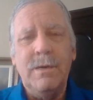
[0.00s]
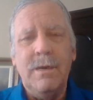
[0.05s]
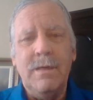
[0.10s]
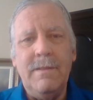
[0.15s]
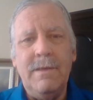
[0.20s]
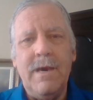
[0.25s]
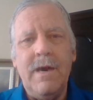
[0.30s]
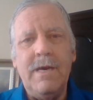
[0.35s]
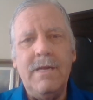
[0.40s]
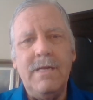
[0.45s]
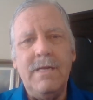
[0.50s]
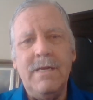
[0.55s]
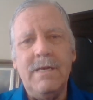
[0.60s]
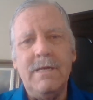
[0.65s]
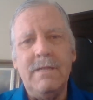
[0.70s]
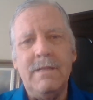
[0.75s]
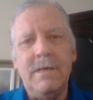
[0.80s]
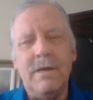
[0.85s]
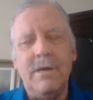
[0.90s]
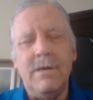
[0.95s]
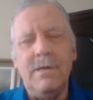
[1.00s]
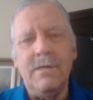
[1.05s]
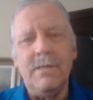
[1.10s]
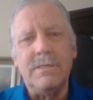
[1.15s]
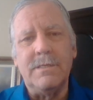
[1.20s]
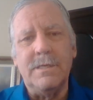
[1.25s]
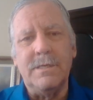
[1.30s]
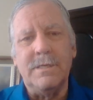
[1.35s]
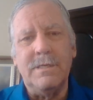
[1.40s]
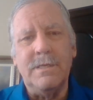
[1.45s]
And the idea there
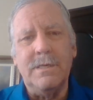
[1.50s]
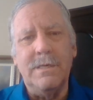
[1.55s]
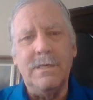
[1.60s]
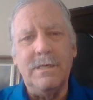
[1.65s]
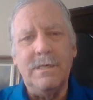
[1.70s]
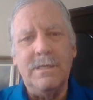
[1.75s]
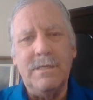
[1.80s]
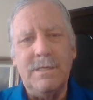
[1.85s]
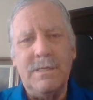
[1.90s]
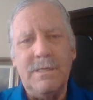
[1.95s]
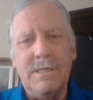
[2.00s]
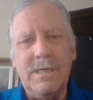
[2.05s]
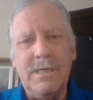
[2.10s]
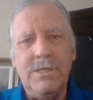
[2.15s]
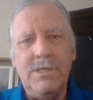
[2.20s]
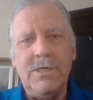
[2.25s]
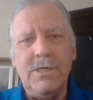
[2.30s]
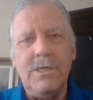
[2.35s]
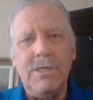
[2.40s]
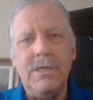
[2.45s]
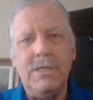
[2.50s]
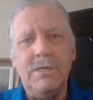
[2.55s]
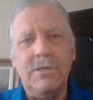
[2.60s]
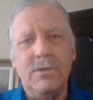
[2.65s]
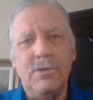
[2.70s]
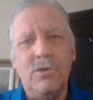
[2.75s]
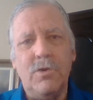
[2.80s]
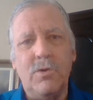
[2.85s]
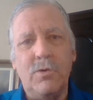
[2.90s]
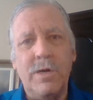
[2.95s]
is that the teaching and
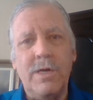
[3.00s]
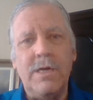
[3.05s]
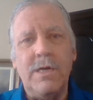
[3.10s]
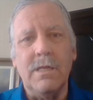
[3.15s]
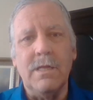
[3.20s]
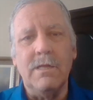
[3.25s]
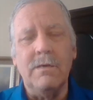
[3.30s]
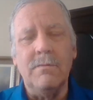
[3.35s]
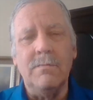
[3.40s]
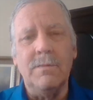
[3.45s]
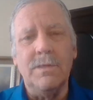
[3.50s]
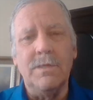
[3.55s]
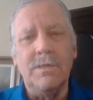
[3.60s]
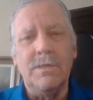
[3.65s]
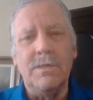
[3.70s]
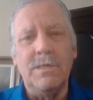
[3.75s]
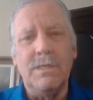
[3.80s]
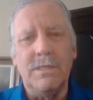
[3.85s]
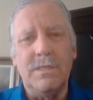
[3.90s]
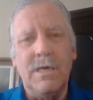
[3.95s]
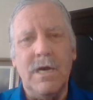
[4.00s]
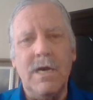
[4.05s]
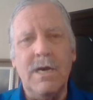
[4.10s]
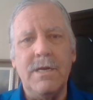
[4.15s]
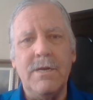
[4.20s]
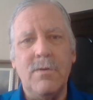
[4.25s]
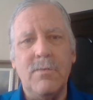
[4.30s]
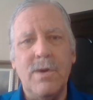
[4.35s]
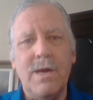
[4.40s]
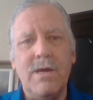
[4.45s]
the curriculum is
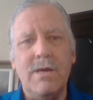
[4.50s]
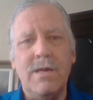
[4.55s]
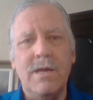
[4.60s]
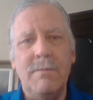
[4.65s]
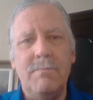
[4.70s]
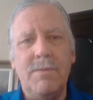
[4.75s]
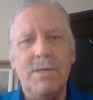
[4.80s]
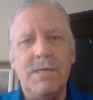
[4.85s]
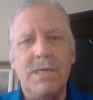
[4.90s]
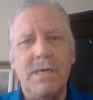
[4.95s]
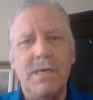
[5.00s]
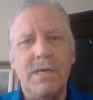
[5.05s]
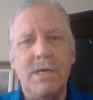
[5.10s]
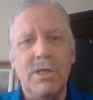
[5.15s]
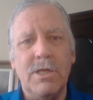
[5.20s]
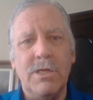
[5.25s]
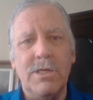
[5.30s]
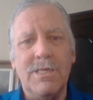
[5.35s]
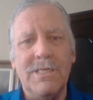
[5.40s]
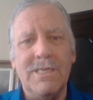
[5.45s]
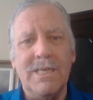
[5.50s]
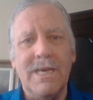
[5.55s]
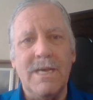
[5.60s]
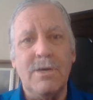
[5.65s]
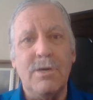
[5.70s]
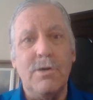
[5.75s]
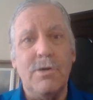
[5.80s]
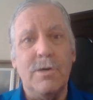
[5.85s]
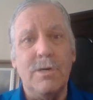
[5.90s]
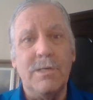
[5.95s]
designed around a particular
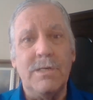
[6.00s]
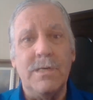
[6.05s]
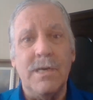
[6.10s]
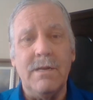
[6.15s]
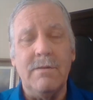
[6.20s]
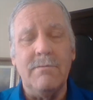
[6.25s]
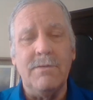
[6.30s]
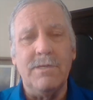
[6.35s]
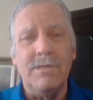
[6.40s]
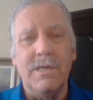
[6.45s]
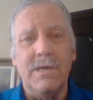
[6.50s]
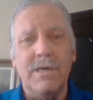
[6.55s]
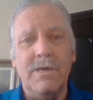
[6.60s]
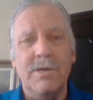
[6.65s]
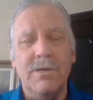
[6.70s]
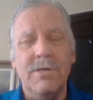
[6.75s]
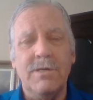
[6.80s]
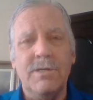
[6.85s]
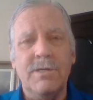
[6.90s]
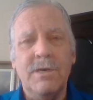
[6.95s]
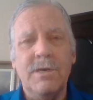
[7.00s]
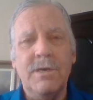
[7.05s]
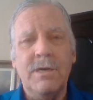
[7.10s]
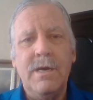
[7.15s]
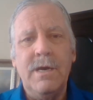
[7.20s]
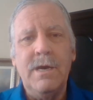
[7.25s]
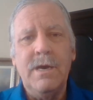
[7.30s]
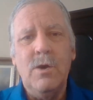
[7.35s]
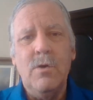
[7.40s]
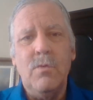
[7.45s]
standard or set of standards,
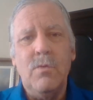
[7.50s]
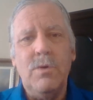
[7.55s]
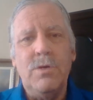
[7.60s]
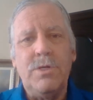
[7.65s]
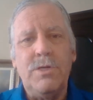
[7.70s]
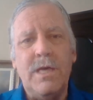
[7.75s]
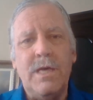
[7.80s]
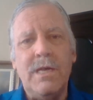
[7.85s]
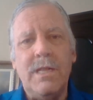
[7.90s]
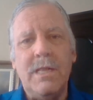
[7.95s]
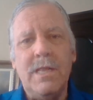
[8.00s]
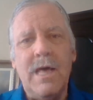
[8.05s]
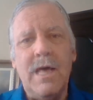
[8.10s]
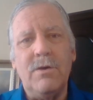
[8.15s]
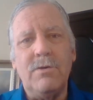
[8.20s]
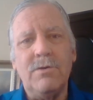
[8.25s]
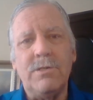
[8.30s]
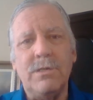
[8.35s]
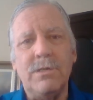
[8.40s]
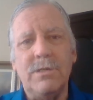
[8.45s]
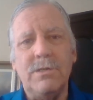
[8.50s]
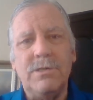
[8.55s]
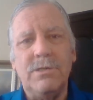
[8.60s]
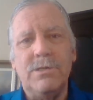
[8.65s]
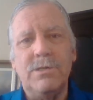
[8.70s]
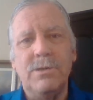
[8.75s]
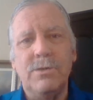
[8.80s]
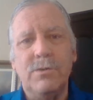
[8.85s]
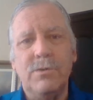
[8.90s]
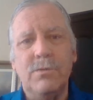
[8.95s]
which then allows us
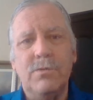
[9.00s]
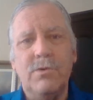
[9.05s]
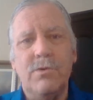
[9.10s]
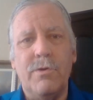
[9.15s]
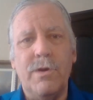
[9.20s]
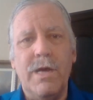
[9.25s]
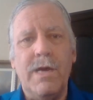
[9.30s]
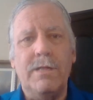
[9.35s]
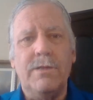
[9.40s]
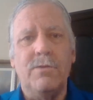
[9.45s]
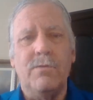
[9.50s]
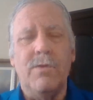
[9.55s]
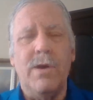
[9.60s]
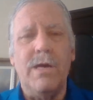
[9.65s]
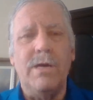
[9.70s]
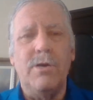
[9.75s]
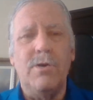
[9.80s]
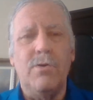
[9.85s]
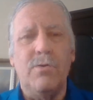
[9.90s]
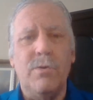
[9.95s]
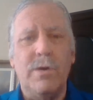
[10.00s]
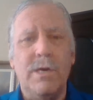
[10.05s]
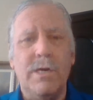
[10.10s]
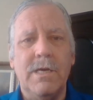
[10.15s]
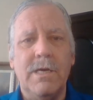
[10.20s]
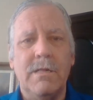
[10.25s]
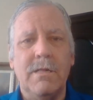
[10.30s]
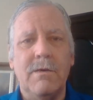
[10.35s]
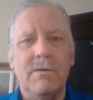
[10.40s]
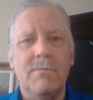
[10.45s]
to create the right
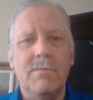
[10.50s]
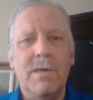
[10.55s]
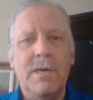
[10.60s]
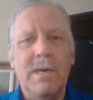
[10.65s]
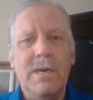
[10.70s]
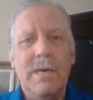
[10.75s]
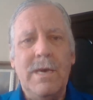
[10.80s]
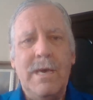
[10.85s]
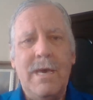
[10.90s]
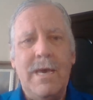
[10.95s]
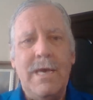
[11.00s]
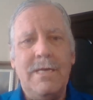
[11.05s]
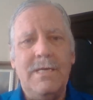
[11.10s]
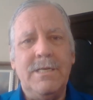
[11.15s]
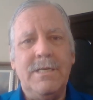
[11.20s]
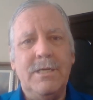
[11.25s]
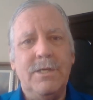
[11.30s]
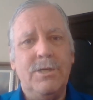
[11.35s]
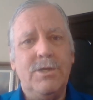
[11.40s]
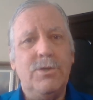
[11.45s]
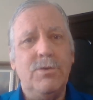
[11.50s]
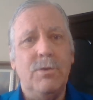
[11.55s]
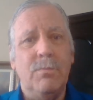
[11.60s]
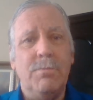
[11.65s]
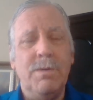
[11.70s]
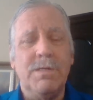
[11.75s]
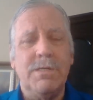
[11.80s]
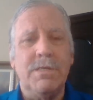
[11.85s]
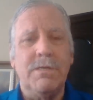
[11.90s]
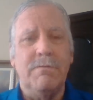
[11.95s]
curriculum and teach to a
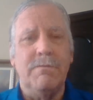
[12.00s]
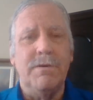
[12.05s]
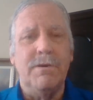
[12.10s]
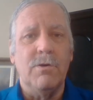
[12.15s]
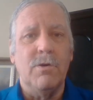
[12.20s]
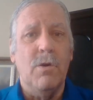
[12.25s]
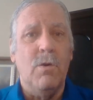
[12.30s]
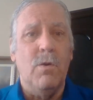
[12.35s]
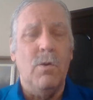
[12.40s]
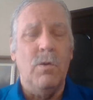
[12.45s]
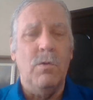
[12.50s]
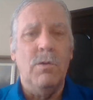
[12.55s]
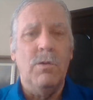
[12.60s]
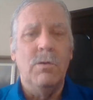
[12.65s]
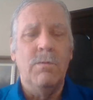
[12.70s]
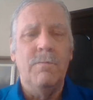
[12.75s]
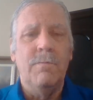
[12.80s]
specific goal.